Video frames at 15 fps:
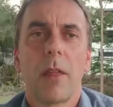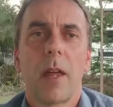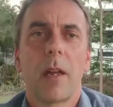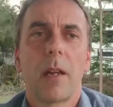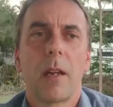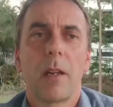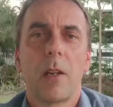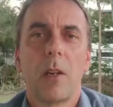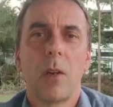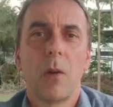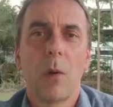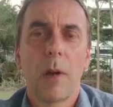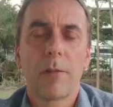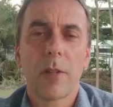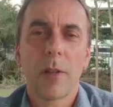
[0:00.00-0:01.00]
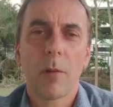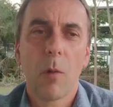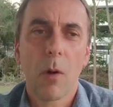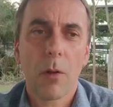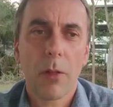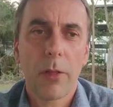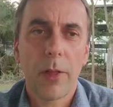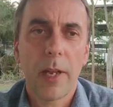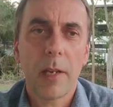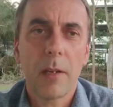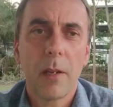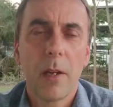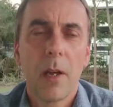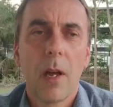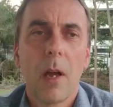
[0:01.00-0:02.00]
that you have done the wrong
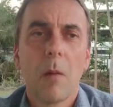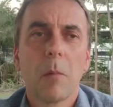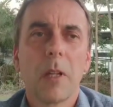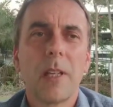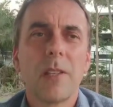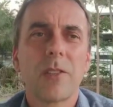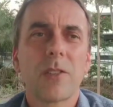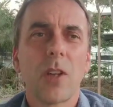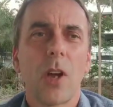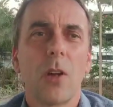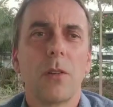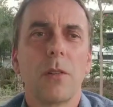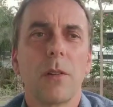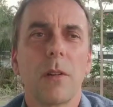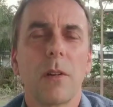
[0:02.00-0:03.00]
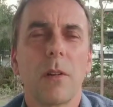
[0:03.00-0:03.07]
thing, please don't